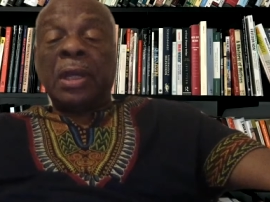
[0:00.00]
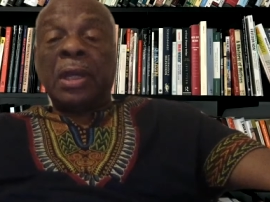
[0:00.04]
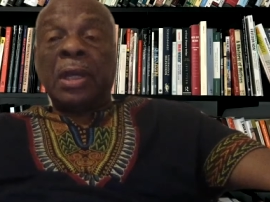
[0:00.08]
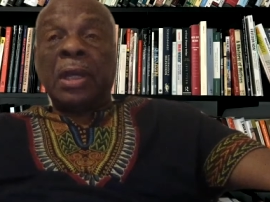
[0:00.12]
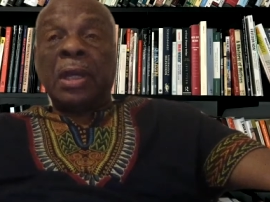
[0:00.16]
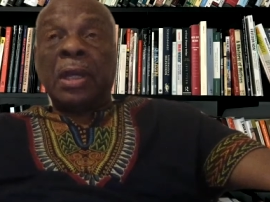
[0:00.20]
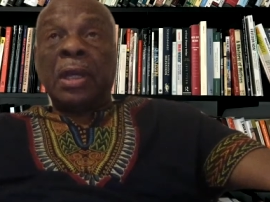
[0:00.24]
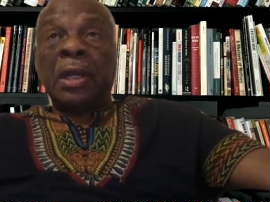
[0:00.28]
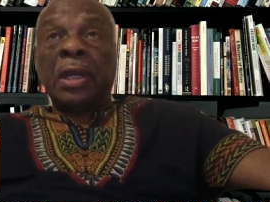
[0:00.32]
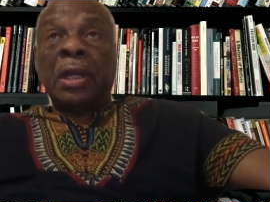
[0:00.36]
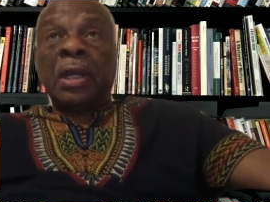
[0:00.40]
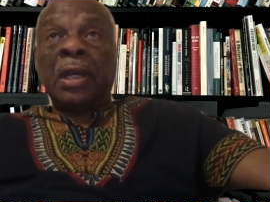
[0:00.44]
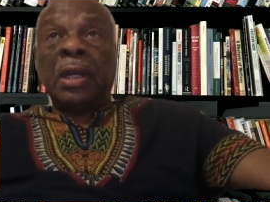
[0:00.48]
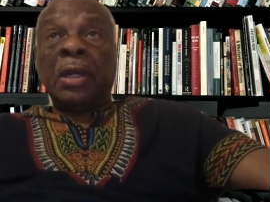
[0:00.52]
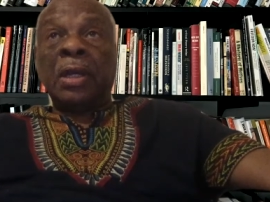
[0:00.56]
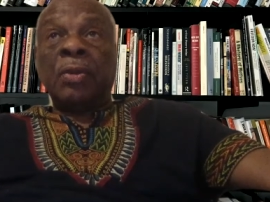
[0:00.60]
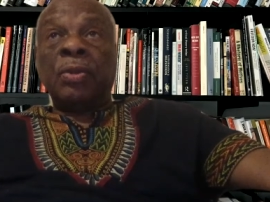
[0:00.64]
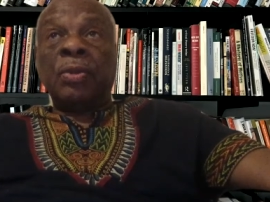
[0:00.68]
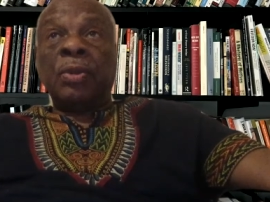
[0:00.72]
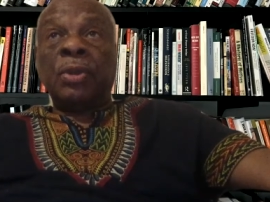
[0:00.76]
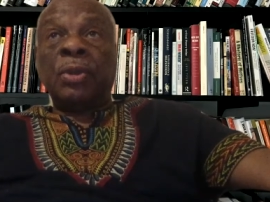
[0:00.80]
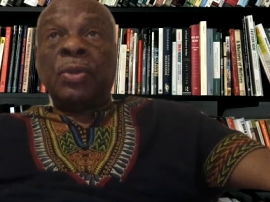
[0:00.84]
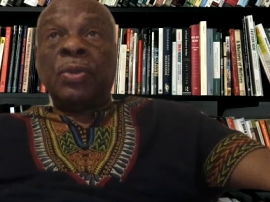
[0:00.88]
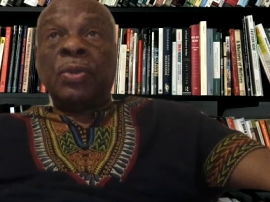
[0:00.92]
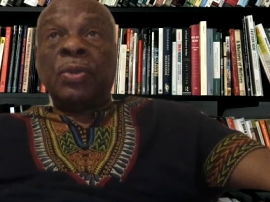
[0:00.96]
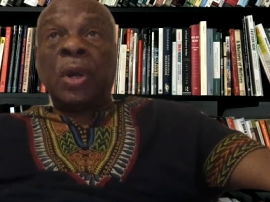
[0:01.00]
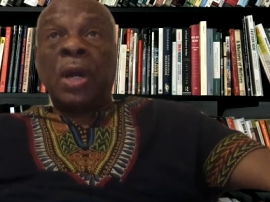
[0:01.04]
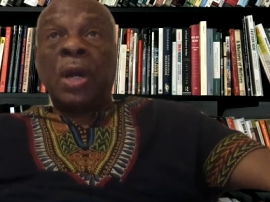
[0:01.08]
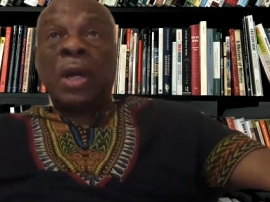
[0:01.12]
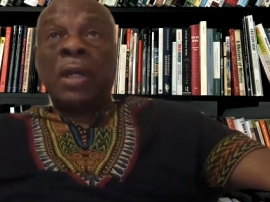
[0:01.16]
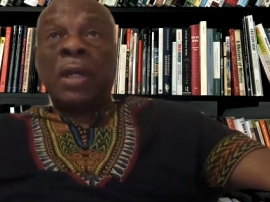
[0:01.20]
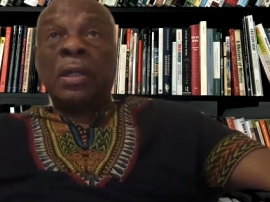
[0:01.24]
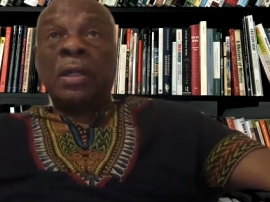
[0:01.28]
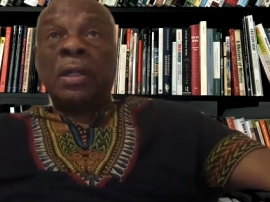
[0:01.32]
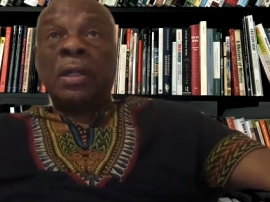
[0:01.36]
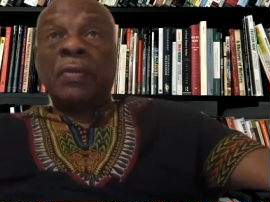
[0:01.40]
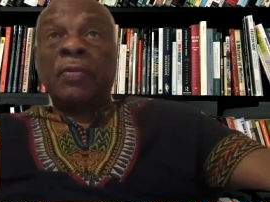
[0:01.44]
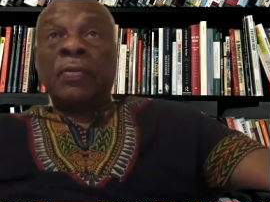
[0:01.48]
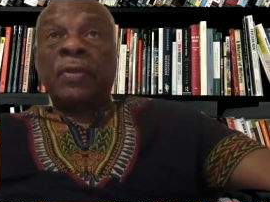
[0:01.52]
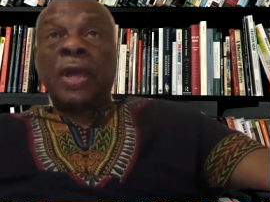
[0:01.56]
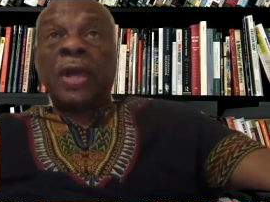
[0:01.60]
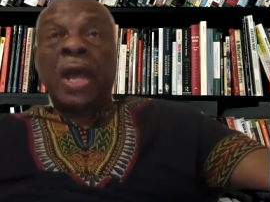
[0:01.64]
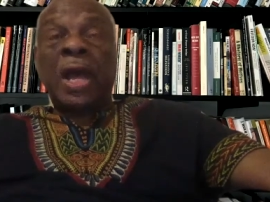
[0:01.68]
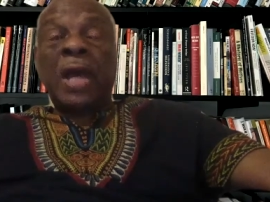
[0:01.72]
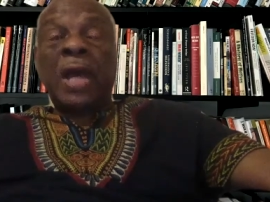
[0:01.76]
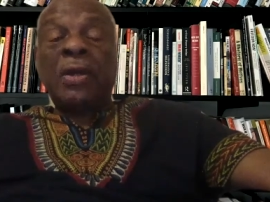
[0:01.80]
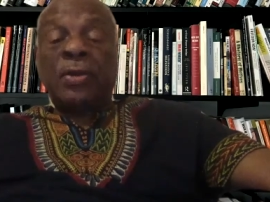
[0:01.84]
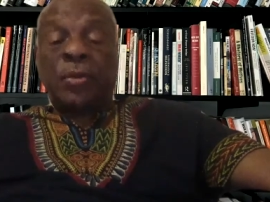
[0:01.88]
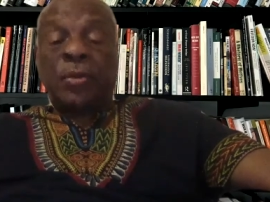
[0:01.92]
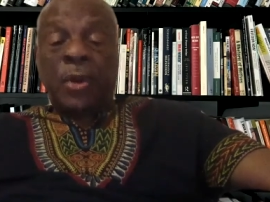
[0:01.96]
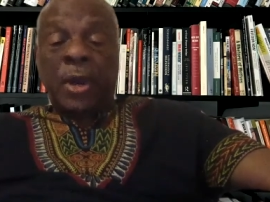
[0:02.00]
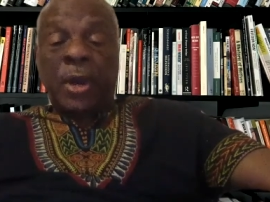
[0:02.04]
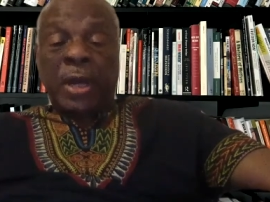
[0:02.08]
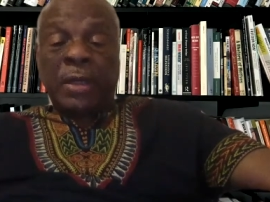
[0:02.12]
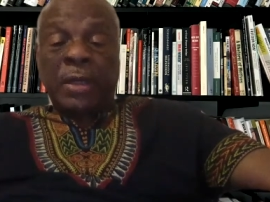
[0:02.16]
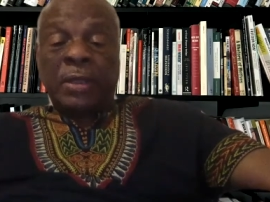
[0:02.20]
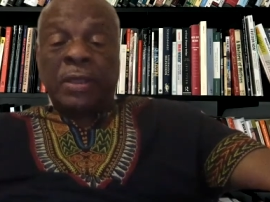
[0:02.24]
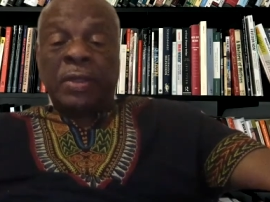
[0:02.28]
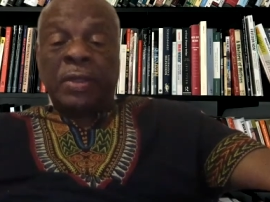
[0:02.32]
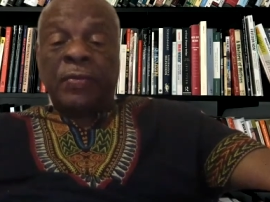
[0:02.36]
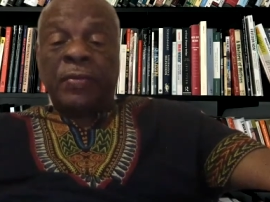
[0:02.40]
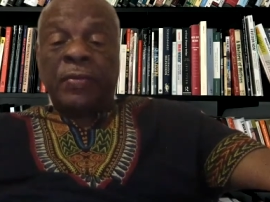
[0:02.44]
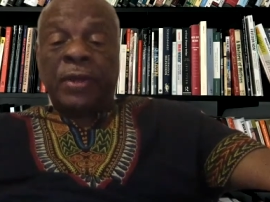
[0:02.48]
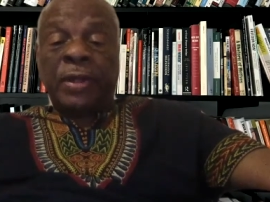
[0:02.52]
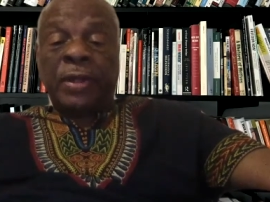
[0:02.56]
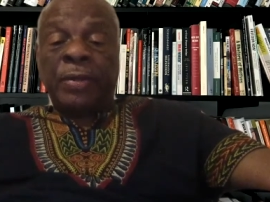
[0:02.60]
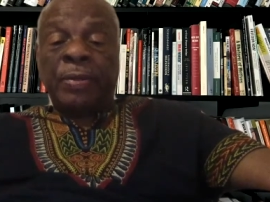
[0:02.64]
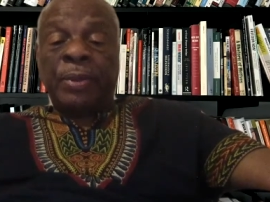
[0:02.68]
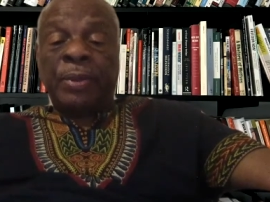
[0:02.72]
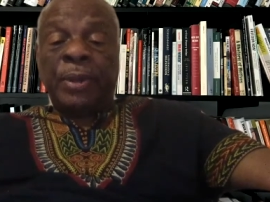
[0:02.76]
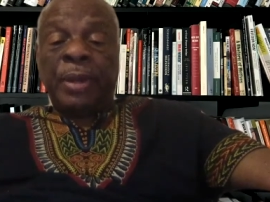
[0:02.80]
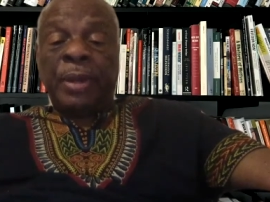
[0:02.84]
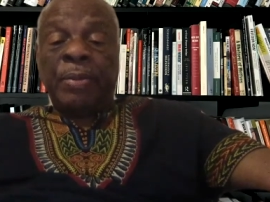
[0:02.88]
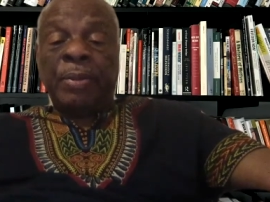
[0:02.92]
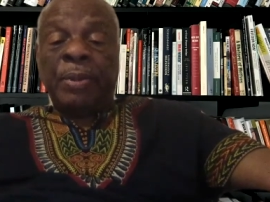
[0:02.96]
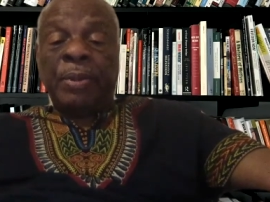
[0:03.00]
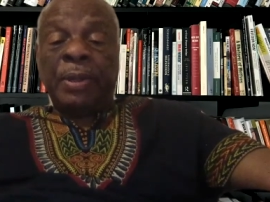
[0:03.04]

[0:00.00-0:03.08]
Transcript: It was one of conquest of other people.